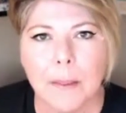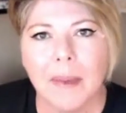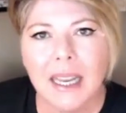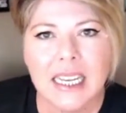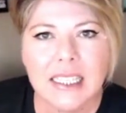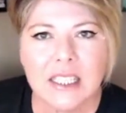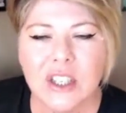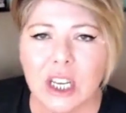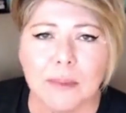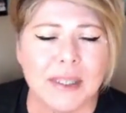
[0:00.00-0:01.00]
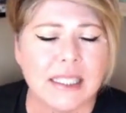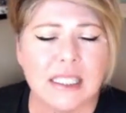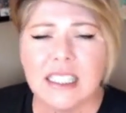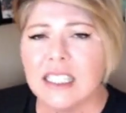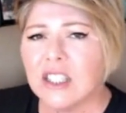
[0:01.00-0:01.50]
Money is good.
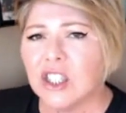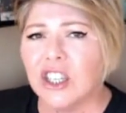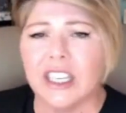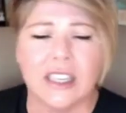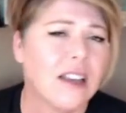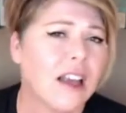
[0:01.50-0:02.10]
Business is good.